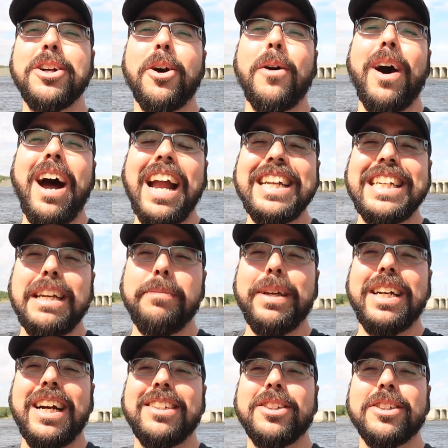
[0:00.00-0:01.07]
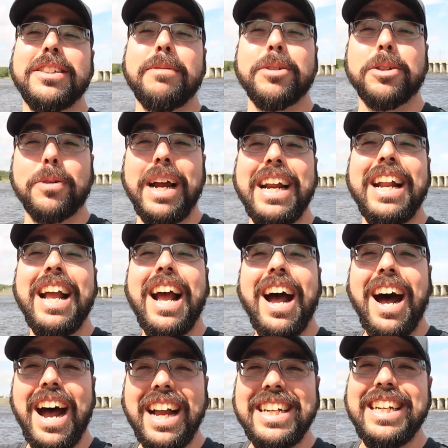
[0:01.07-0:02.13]
go hiking because there's some great
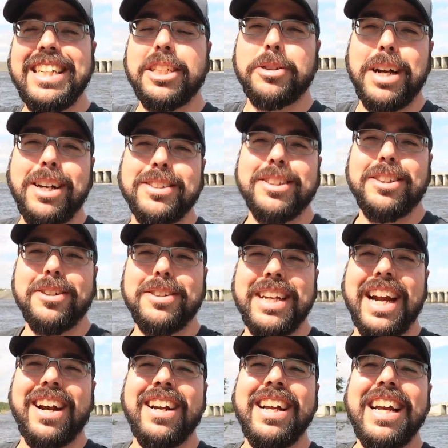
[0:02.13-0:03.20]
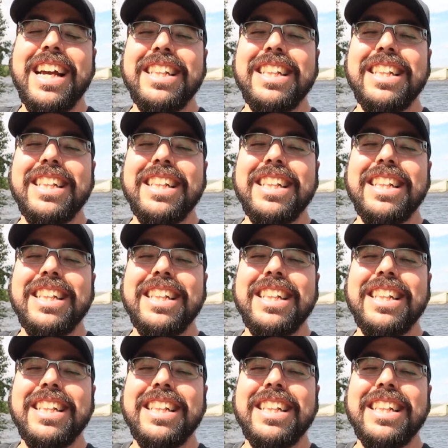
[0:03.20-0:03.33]
hiking trails to do there.